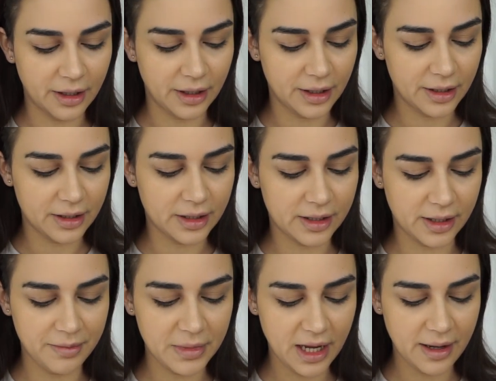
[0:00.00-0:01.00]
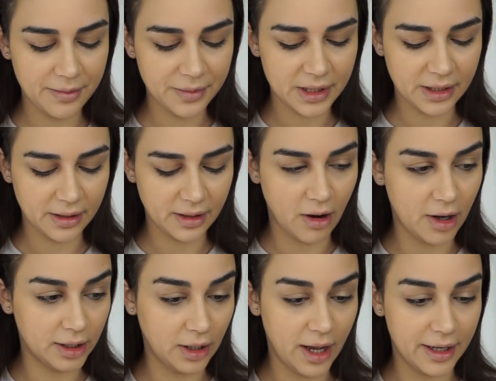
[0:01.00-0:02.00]
because sometimes
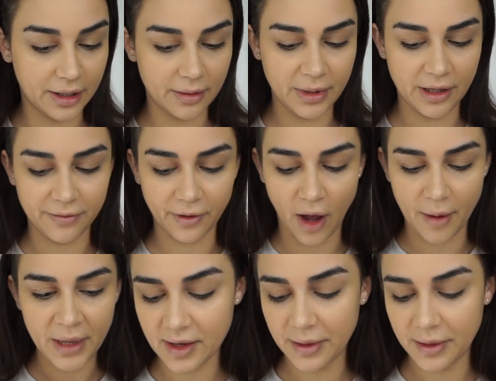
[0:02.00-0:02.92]
online can be a flop.